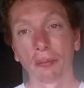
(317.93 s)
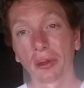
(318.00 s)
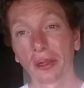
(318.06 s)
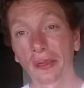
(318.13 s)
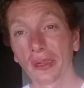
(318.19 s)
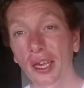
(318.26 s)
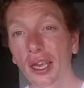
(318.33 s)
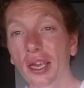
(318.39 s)
But
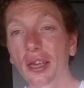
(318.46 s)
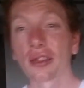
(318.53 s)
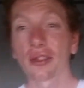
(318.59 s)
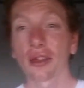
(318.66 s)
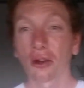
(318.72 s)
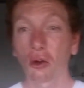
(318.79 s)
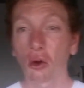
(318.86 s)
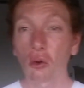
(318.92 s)
the thing
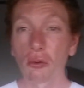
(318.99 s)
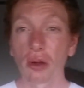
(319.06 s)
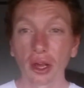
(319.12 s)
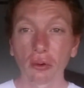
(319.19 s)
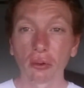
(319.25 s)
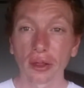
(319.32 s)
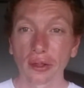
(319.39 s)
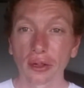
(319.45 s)
is, I can't
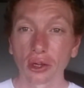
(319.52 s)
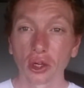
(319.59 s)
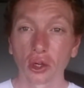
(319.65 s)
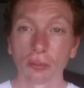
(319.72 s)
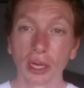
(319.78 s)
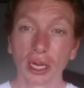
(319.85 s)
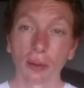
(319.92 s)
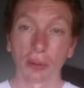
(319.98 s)
really quit
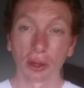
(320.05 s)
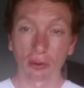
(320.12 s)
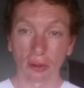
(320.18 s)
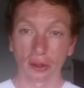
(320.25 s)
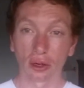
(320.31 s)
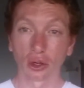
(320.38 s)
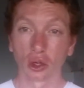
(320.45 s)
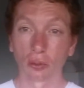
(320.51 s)
social media
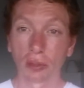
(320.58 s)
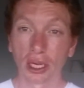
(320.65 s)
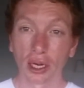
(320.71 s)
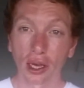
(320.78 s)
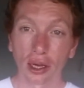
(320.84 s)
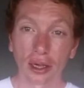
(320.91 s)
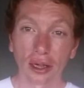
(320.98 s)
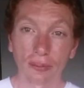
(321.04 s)
because social
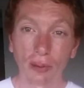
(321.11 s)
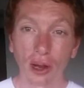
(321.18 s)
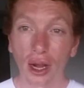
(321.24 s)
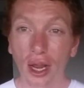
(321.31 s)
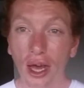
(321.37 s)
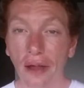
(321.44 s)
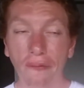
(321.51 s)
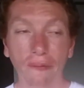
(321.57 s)
media is
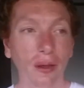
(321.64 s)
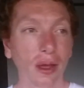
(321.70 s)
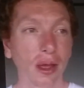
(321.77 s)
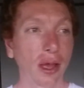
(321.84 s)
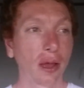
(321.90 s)
my life.